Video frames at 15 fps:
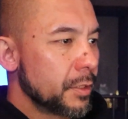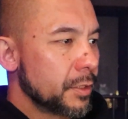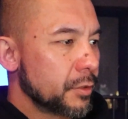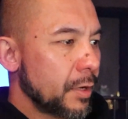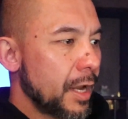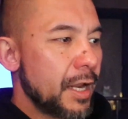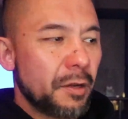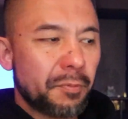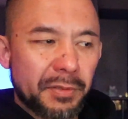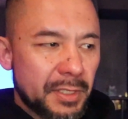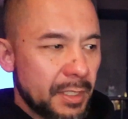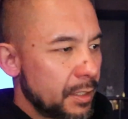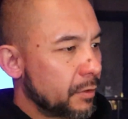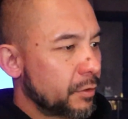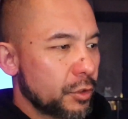So
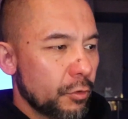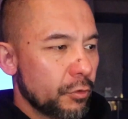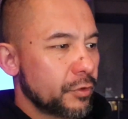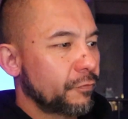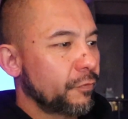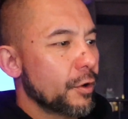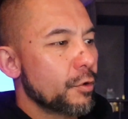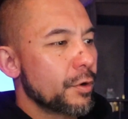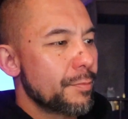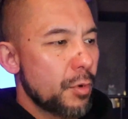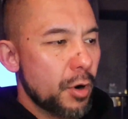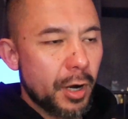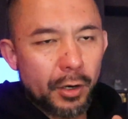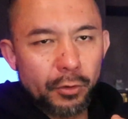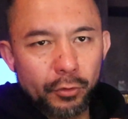80% shows very
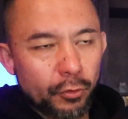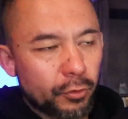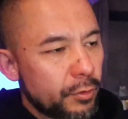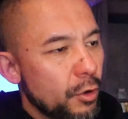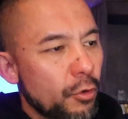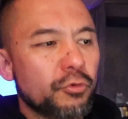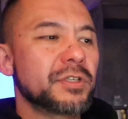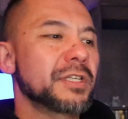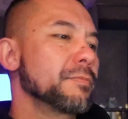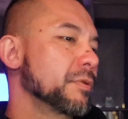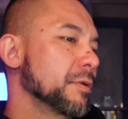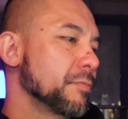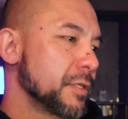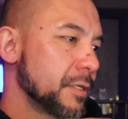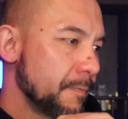mild or no
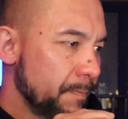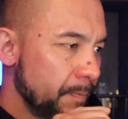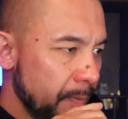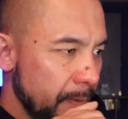symptoms.